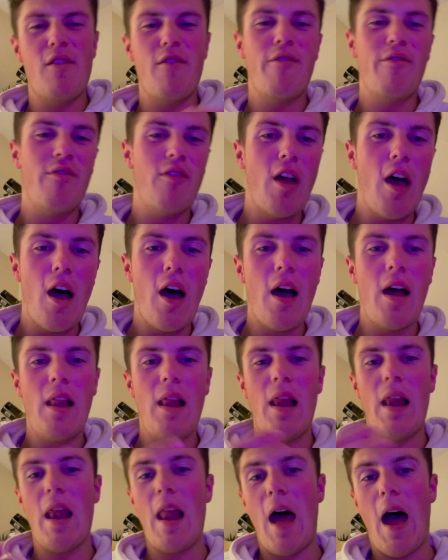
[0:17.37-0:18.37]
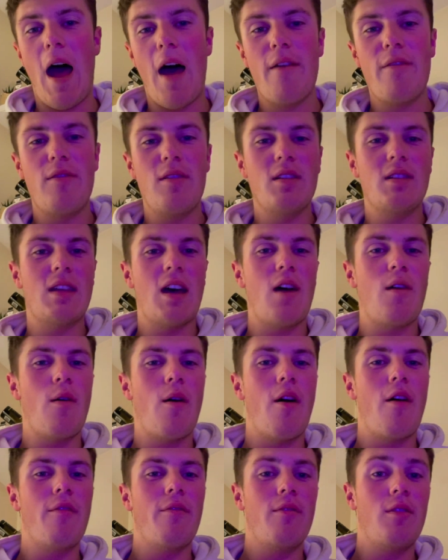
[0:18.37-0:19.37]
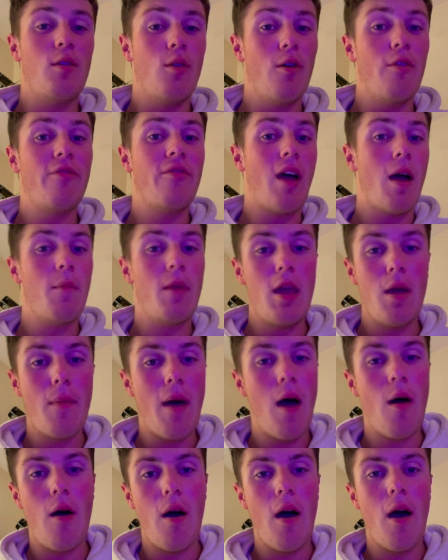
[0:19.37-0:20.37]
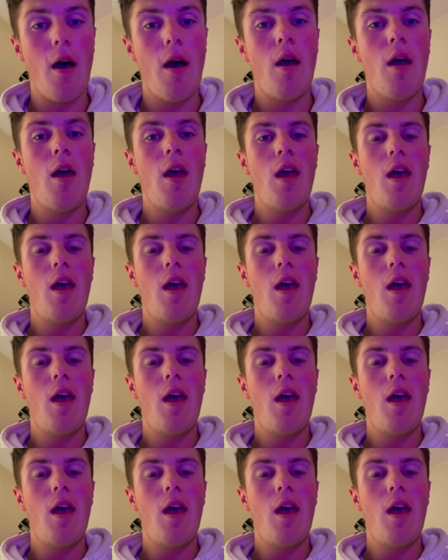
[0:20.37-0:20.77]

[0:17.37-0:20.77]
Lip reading: you flirt, laugh, you tell her, your family about her,